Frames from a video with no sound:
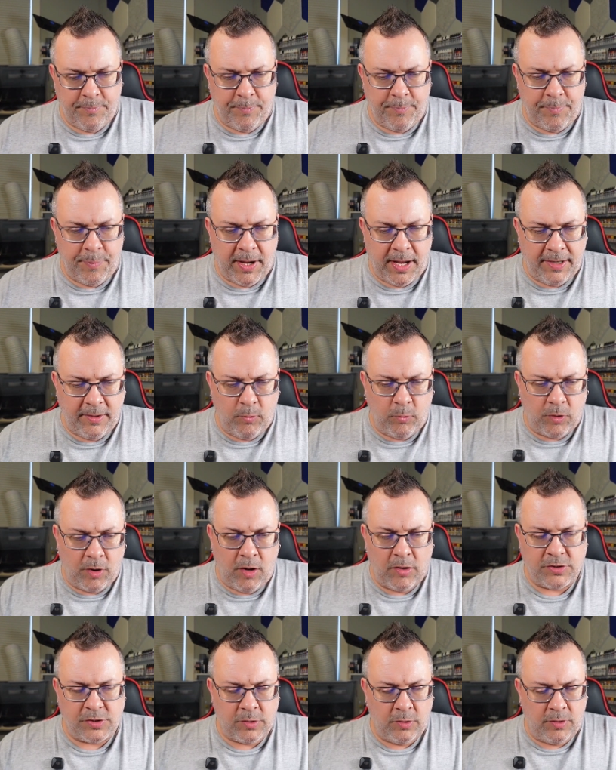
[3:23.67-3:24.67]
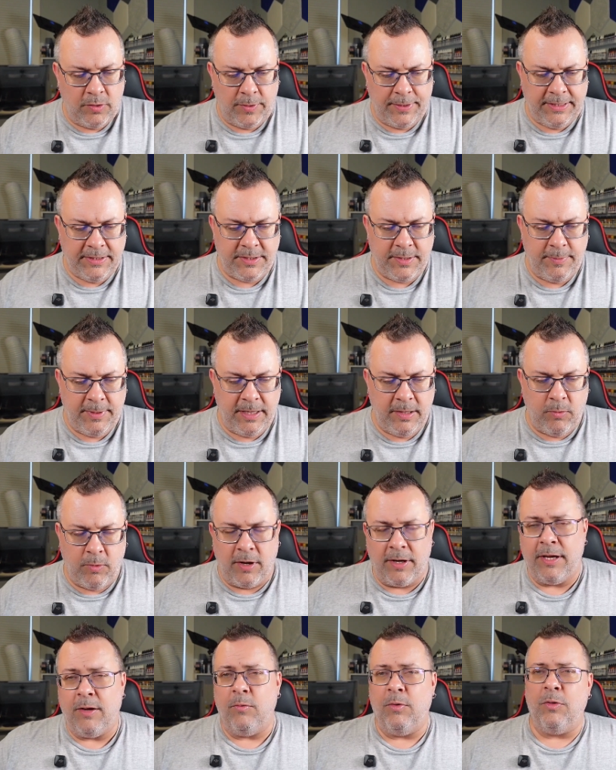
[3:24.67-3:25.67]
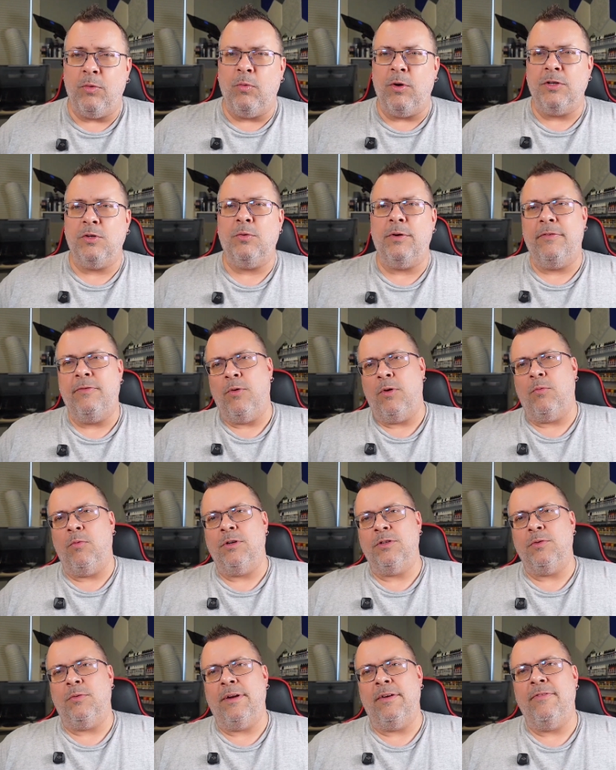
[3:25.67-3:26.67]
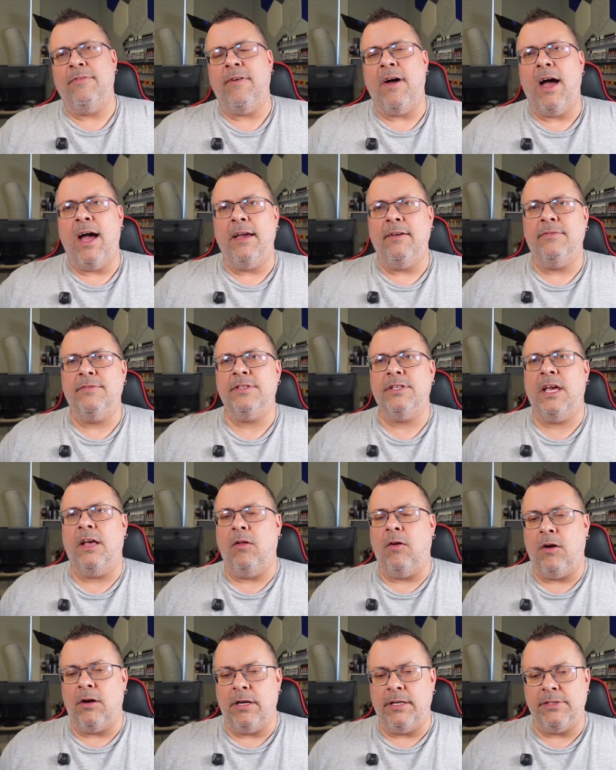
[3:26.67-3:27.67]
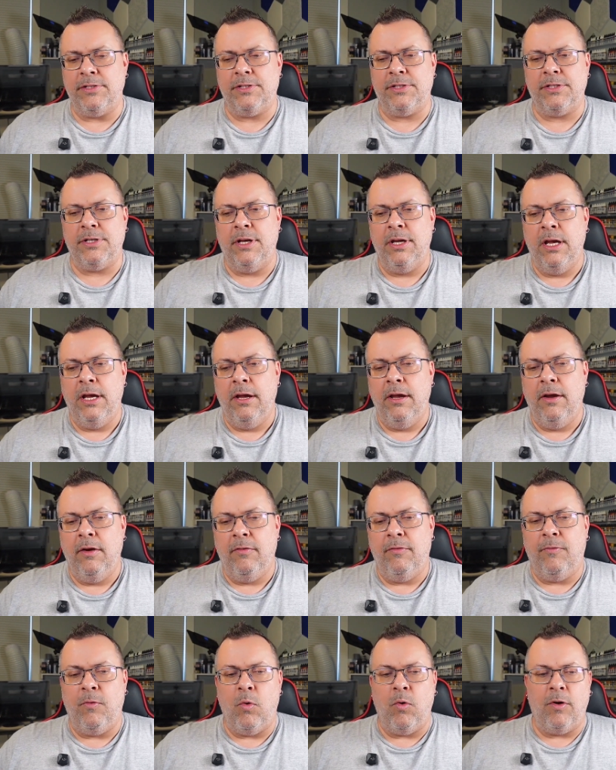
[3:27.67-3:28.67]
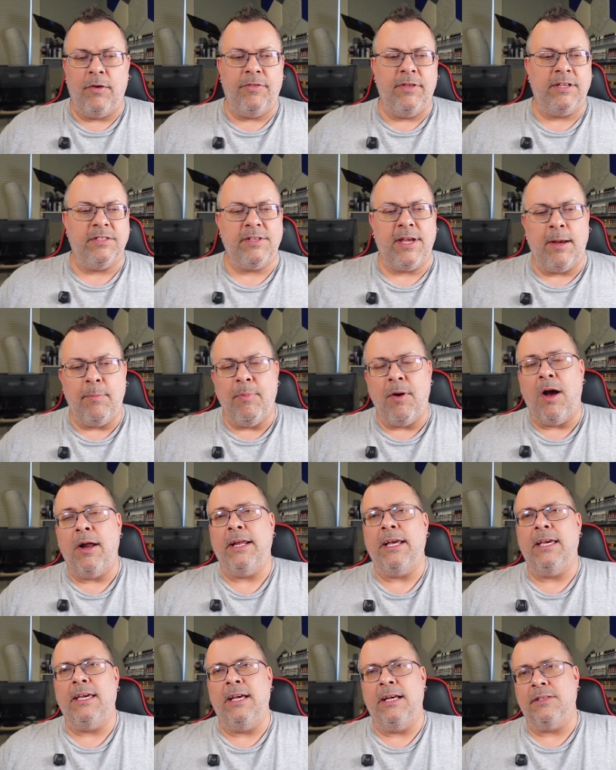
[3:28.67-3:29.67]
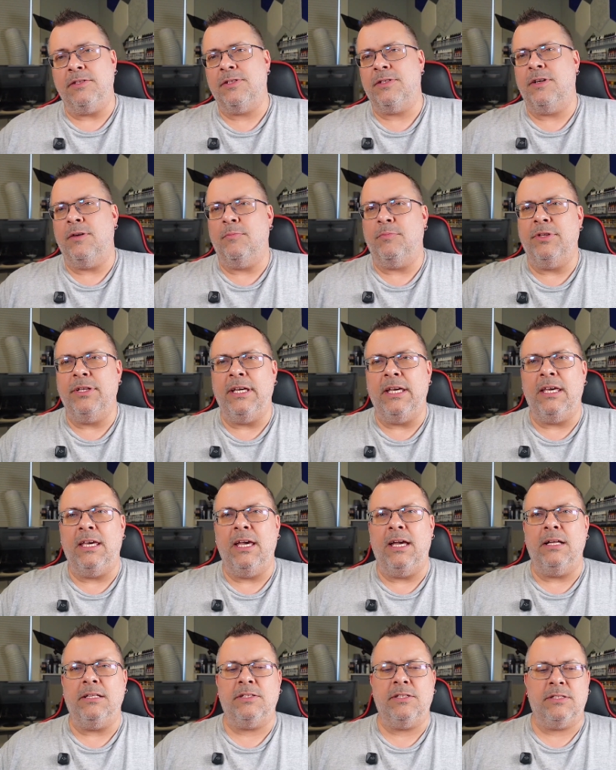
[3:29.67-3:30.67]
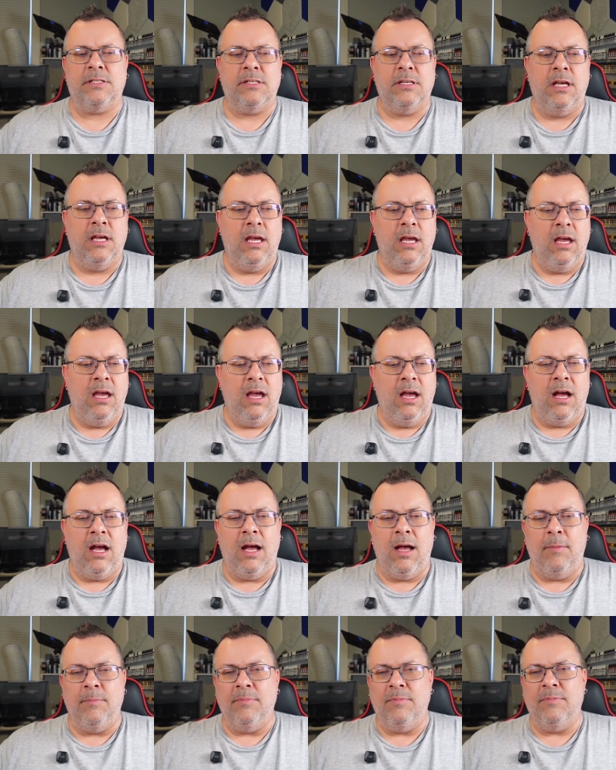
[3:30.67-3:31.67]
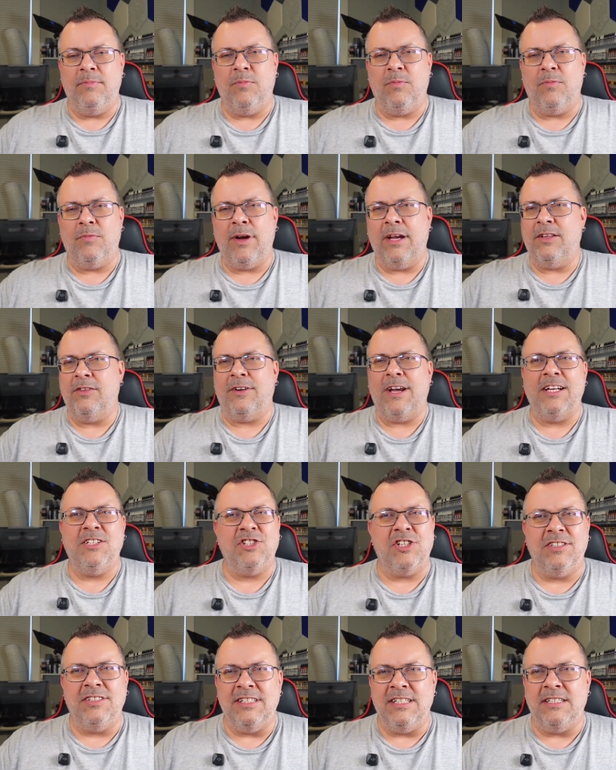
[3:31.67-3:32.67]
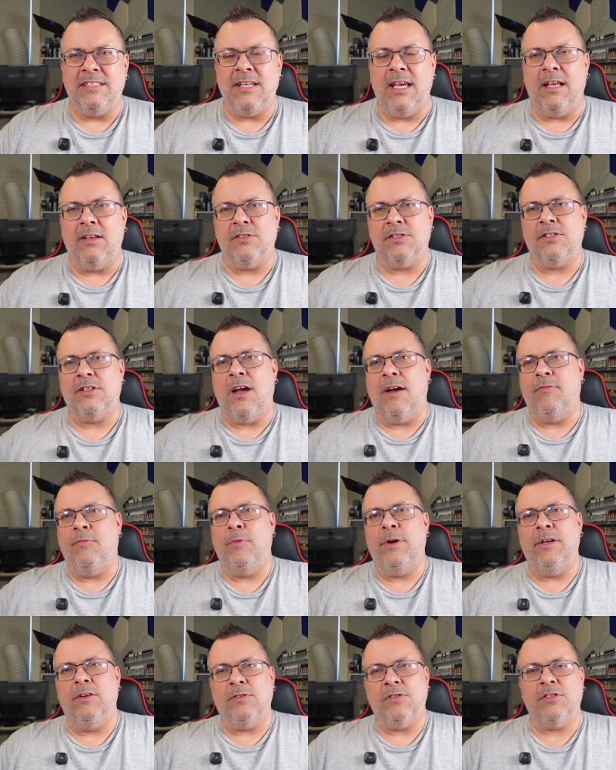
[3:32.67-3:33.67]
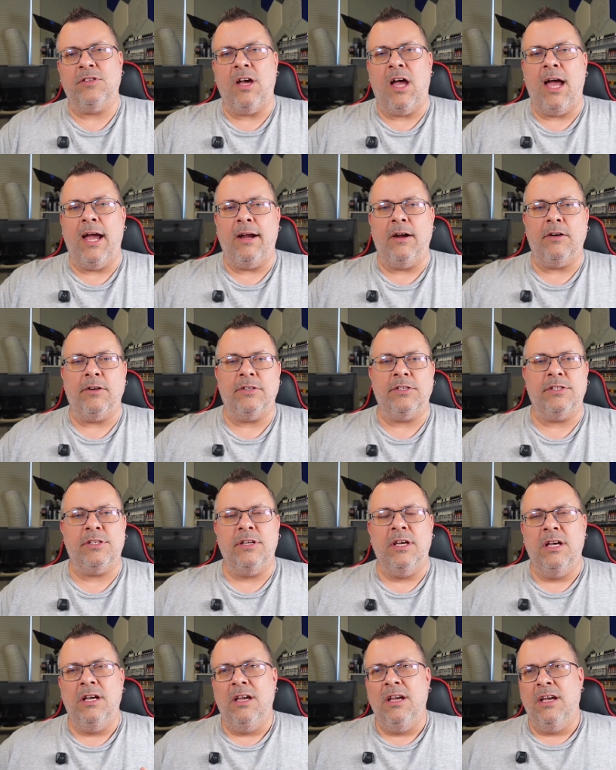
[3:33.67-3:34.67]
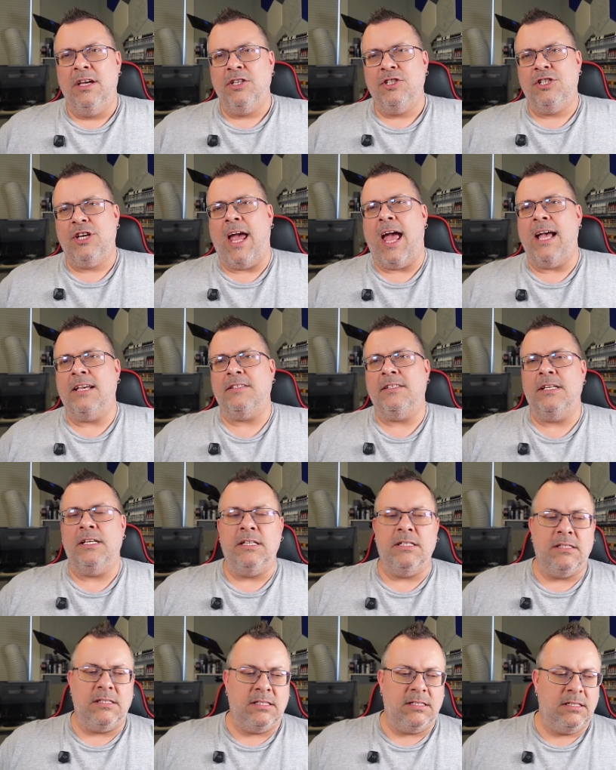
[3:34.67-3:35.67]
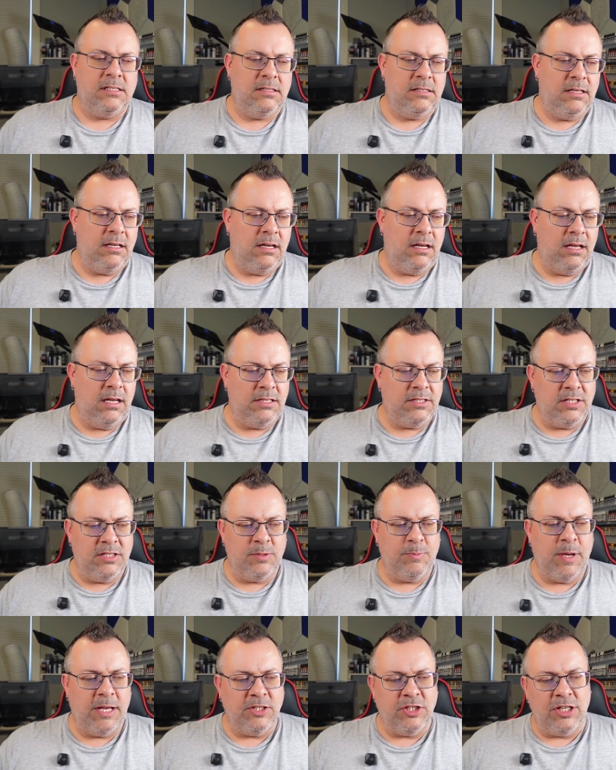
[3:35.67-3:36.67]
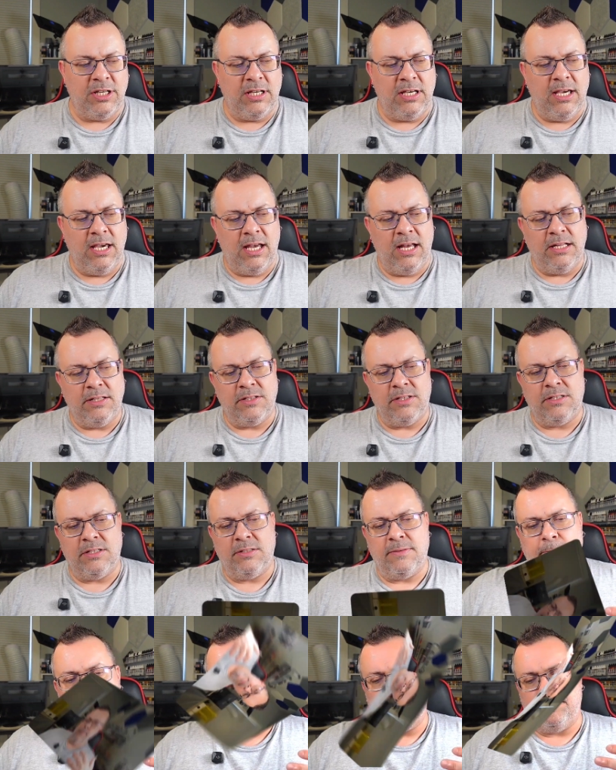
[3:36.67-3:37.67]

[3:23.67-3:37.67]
But we're also going to be working with 124, 125 scale artists for things like body kits, complete kits, regular engine detail stuff, wheels, tires, chassis, suspension kits,